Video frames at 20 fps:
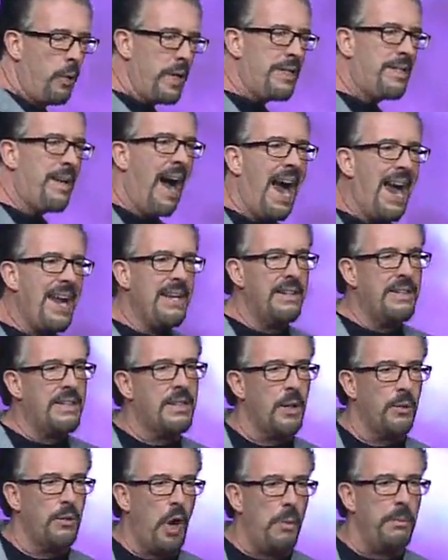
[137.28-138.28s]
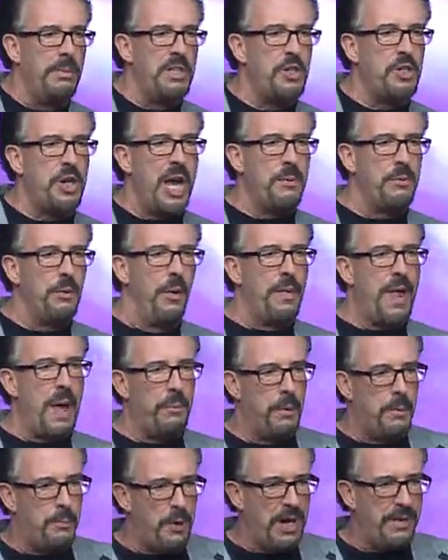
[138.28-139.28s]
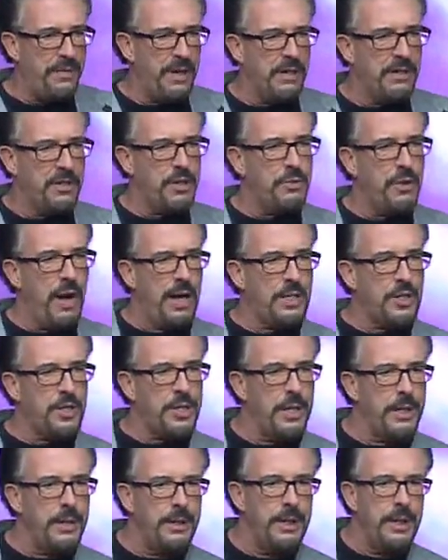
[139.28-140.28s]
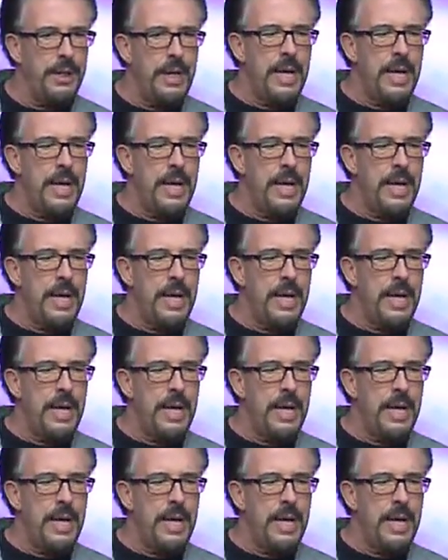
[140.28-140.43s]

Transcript: When Titus, the Roman general that would bring the destruction,